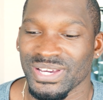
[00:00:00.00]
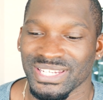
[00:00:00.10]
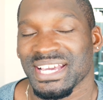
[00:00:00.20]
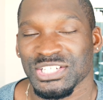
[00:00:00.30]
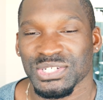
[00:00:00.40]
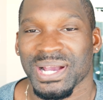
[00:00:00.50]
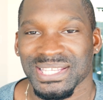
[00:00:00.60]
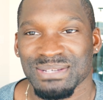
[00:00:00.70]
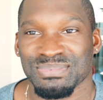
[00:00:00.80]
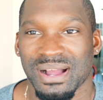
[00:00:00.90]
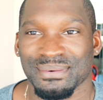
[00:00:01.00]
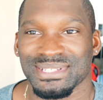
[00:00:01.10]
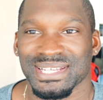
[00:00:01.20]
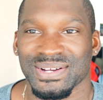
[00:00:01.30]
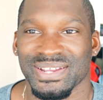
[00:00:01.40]
and as you guys can probably
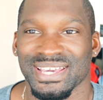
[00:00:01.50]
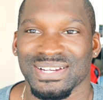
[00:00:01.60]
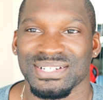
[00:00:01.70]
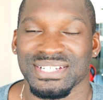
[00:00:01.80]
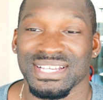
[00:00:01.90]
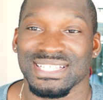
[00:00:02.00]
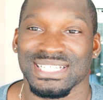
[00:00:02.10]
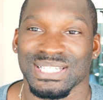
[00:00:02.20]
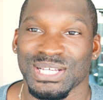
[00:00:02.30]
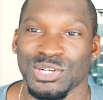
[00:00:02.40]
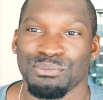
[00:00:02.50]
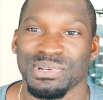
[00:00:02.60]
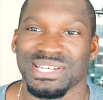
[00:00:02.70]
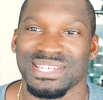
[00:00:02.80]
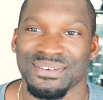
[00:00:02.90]
tell, the energy is a little
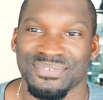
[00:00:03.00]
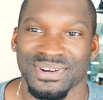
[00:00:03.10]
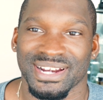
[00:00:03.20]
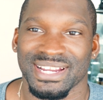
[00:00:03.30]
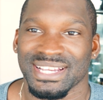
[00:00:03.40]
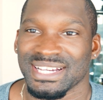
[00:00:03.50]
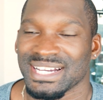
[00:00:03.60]
bit different.